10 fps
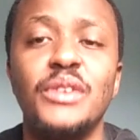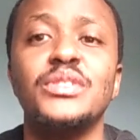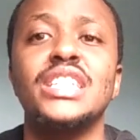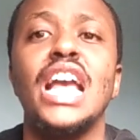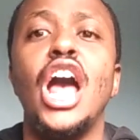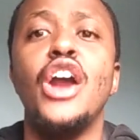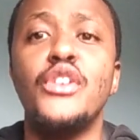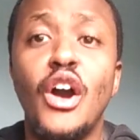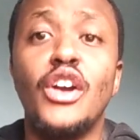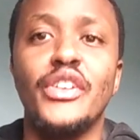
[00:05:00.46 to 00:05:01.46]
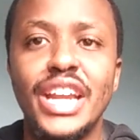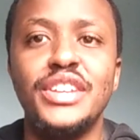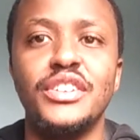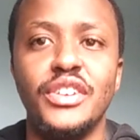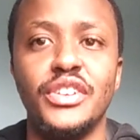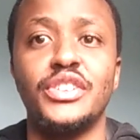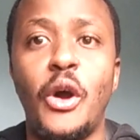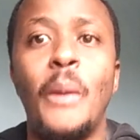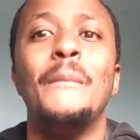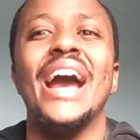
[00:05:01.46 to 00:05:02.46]
out
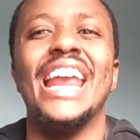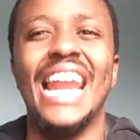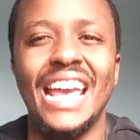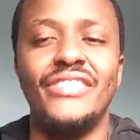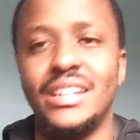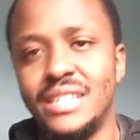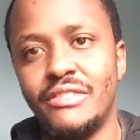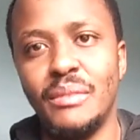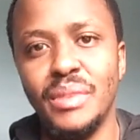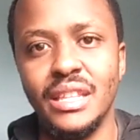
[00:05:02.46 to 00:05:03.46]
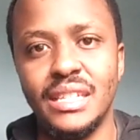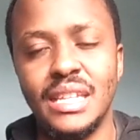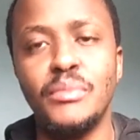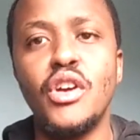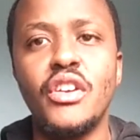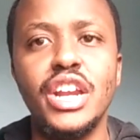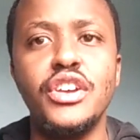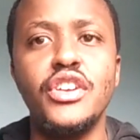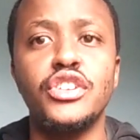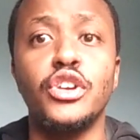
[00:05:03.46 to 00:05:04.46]
rockradio.com, my life has never been the same.
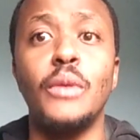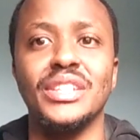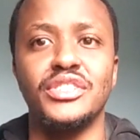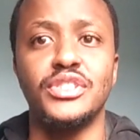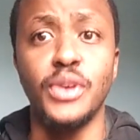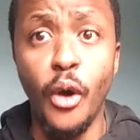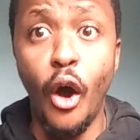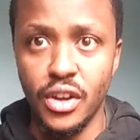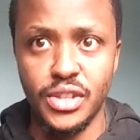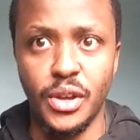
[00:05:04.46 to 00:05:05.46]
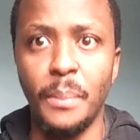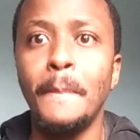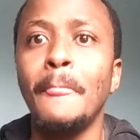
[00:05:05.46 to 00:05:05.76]
Rockradio.com is so awesome